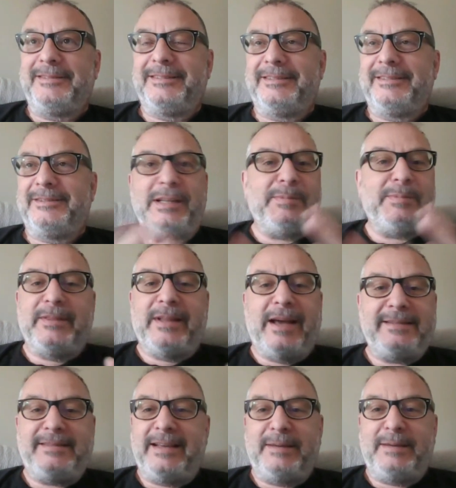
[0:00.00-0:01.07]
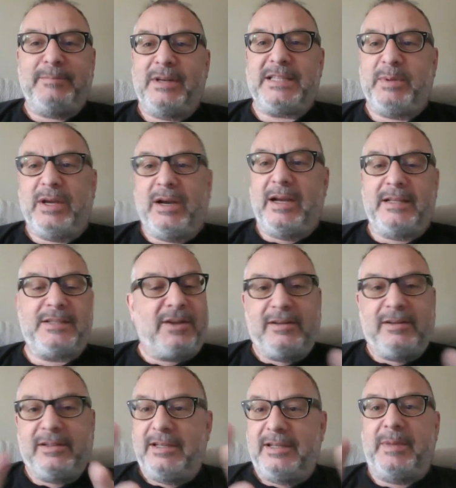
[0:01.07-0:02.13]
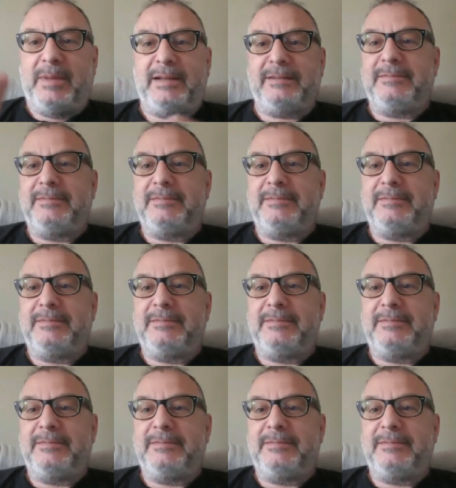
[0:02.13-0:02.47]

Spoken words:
Only about 9-10 months behind. It's all good, man.